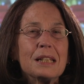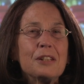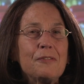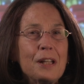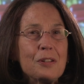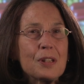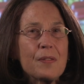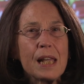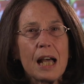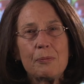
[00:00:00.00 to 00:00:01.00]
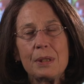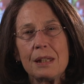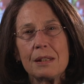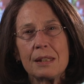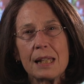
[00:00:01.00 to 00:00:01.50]
Defenders of the
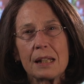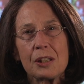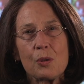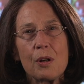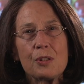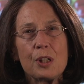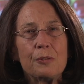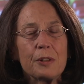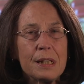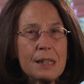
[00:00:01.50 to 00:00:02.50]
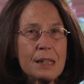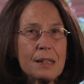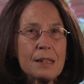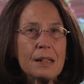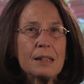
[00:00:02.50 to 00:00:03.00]
IP status quo, so for
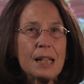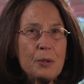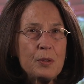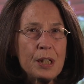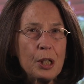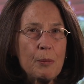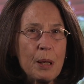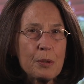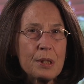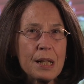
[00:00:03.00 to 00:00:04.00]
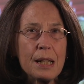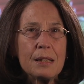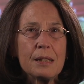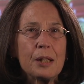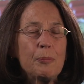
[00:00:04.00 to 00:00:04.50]
instance, WTO member
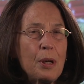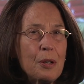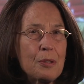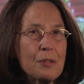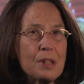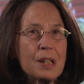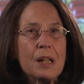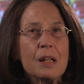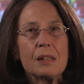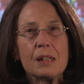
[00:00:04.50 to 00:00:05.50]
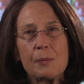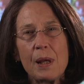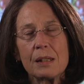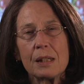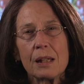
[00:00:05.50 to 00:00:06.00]
states that oppose
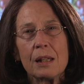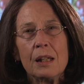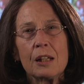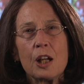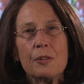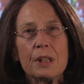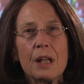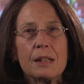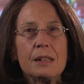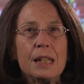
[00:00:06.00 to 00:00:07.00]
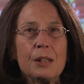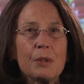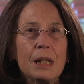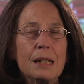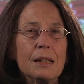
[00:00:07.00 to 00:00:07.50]
suspending COVID-19
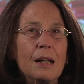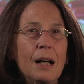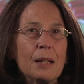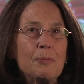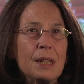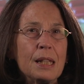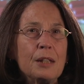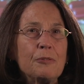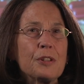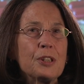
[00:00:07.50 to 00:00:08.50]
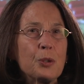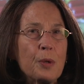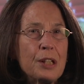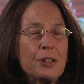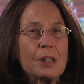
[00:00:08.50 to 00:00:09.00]
related IP for the
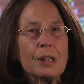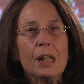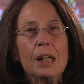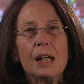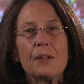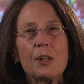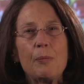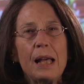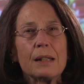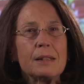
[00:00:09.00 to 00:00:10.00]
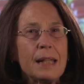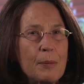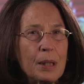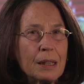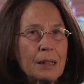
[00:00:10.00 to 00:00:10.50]
duration of the
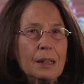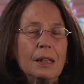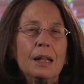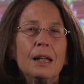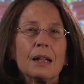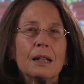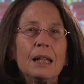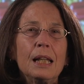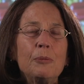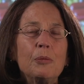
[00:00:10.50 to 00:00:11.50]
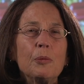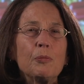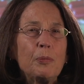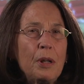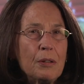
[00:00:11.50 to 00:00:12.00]
pandemic, claim
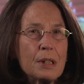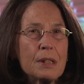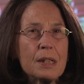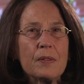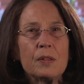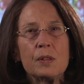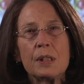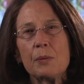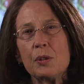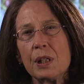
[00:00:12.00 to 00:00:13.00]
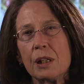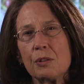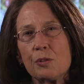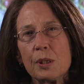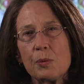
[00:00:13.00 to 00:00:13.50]
proponents of the
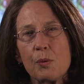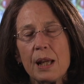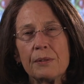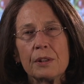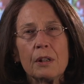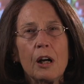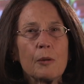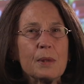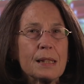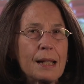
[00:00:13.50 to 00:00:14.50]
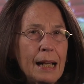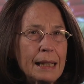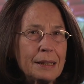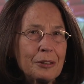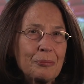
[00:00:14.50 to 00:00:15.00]
WTO TRIPS waiver are
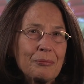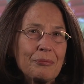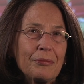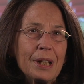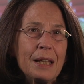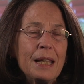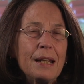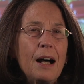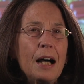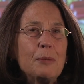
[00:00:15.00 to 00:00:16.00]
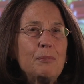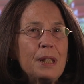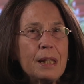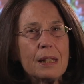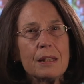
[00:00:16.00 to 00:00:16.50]
misguided, and that
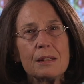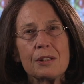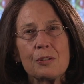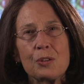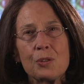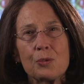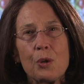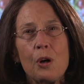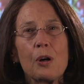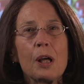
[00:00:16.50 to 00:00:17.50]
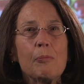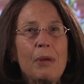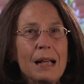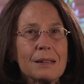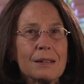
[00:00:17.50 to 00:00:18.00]
IP, so strong
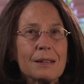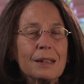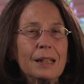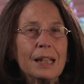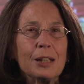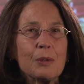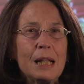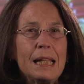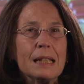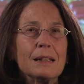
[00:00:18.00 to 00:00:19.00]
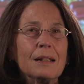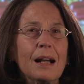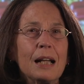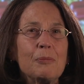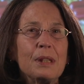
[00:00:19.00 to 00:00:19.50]
patent and related
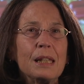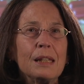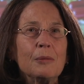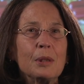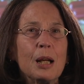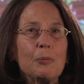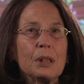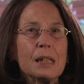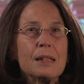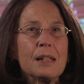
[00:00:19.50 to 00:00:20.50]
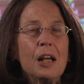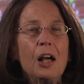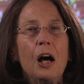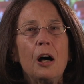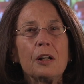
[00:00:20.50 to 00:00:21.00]
IP monopolies,
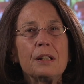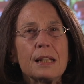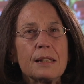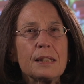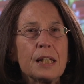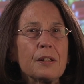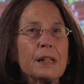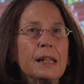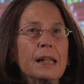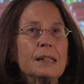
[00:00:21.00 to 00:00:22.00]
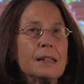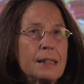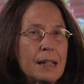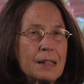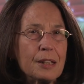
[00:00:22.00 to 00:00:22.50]
are a necessary
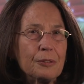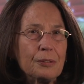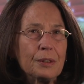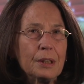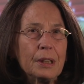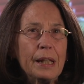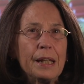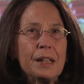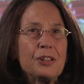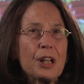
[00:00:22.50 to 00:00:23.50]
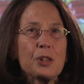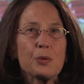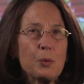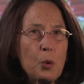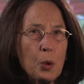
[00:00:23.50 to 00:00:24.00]
incentive and a just
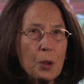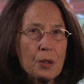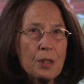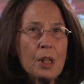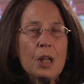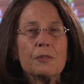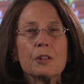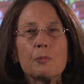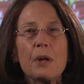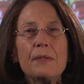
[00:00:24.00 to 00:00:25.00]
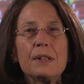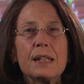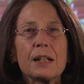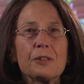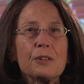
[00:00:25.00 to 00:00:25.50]
reward for private
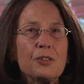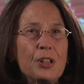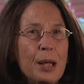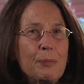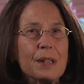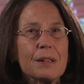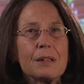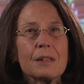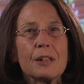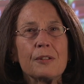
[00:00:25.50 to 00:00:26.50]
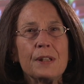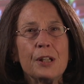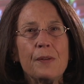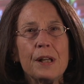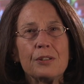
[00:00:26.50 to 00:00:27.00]
sector champions of
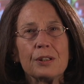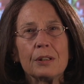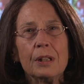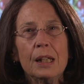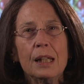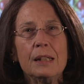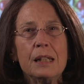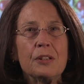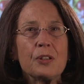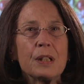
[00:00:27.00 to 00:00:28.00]
innovation needed to